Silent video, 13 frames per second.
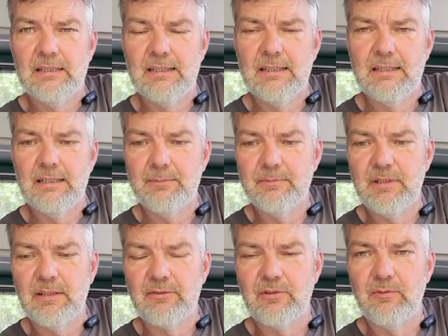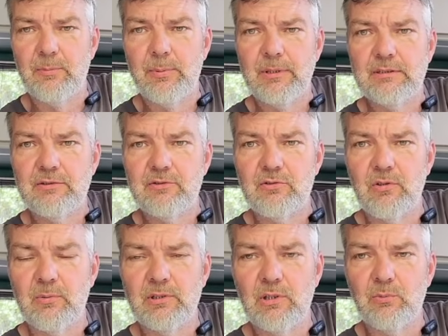next to the beach,
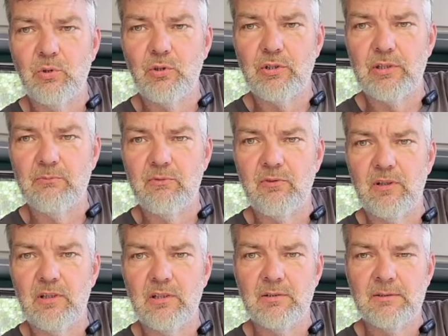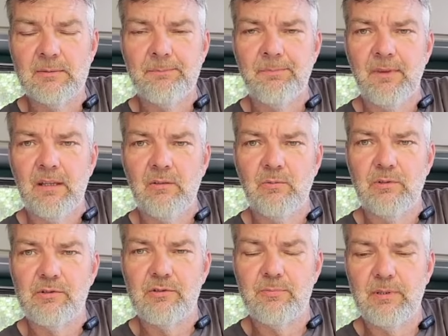so we're not walking far,
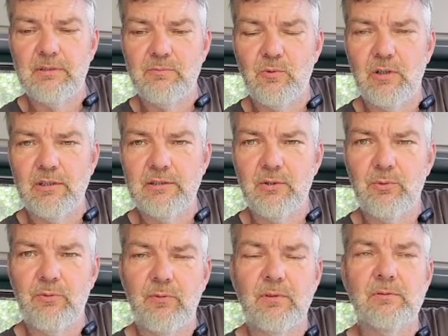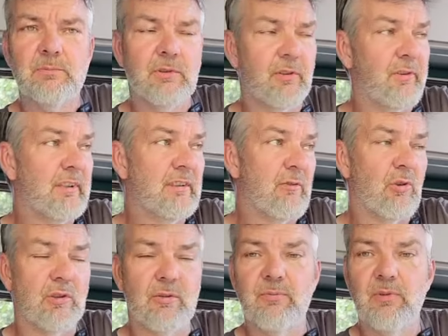which has been really useful, because then you've
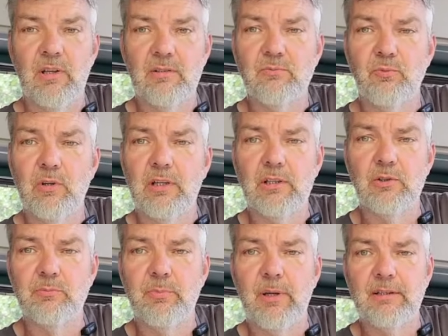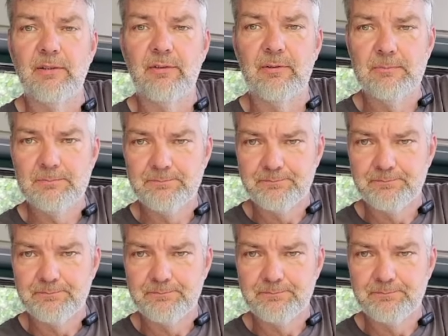got a really good base